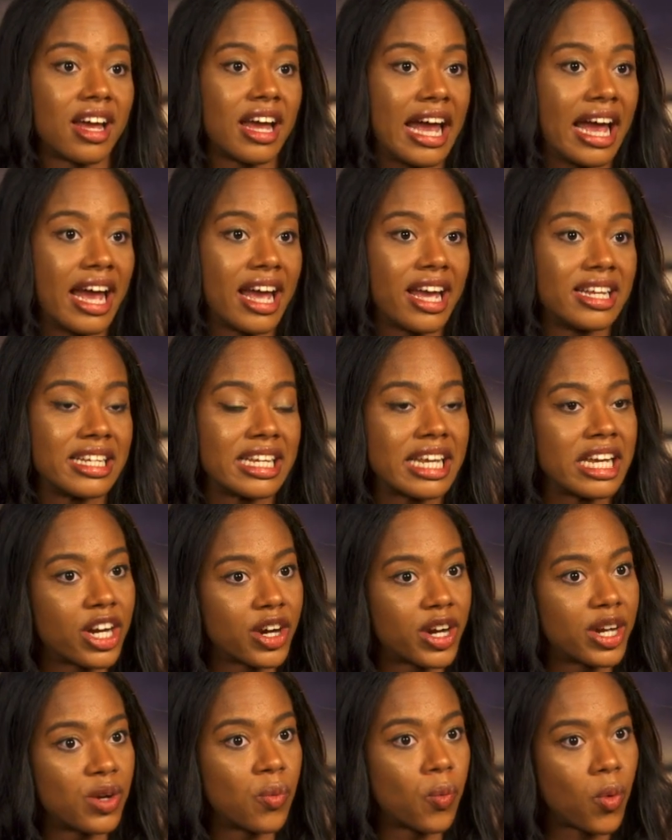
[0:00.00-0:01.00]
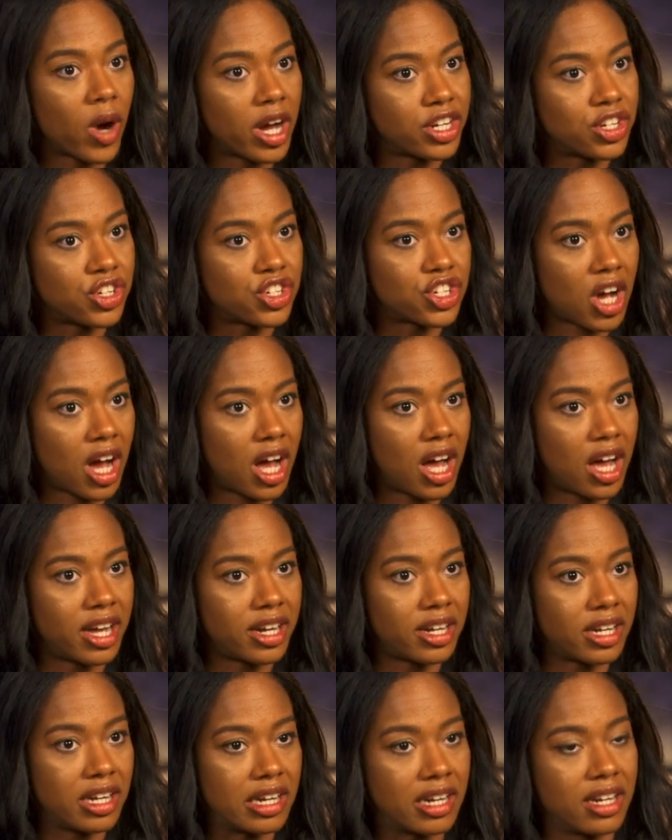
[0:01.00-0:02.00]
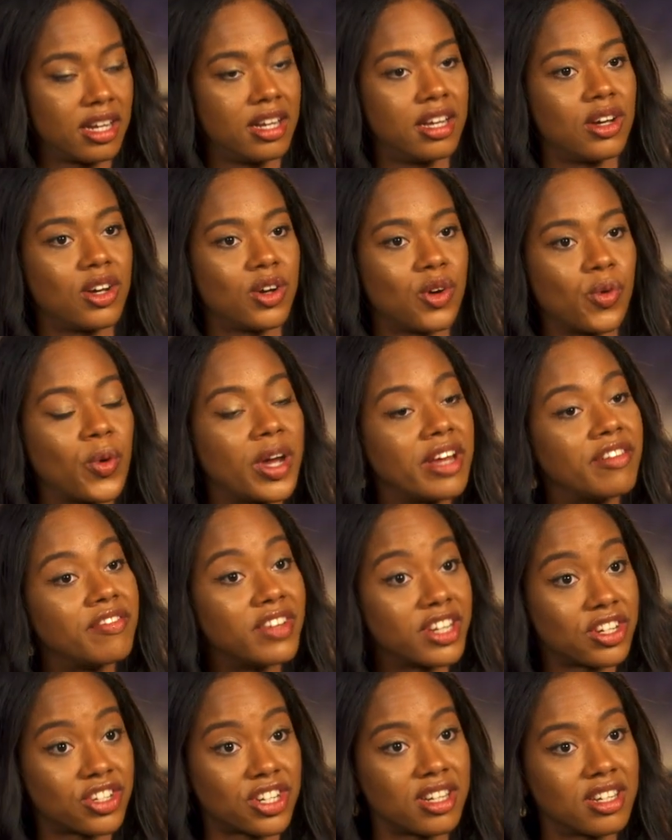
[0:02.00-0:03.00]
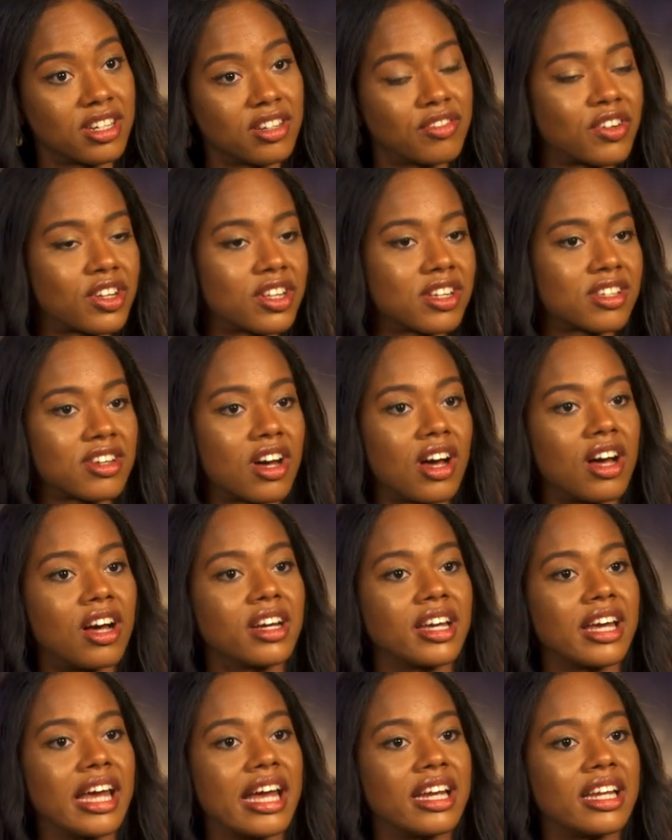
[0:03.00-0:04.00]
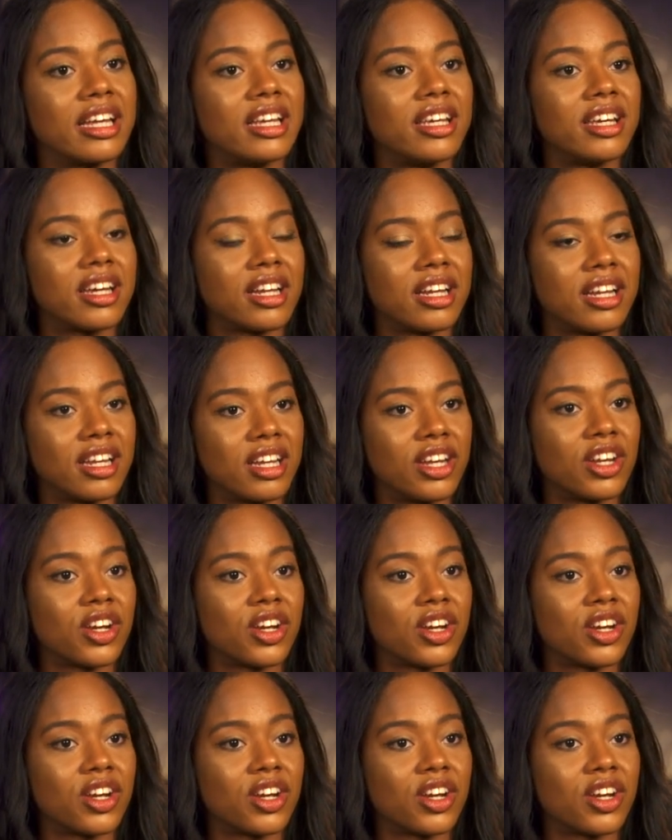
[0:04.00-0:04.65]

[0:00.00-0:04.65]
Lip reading: and hearing what John envisioned for the song, and he could,